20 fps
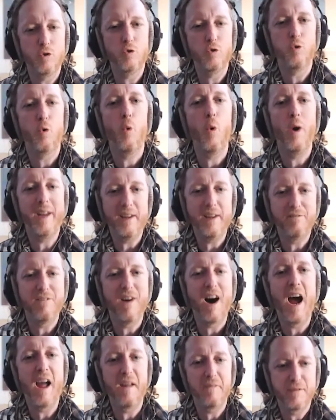
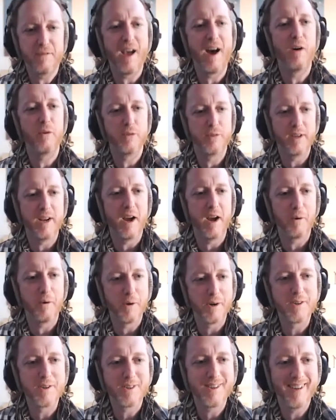25,000
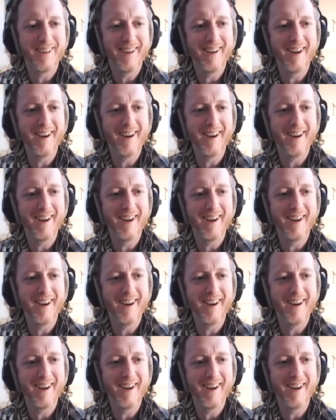hours.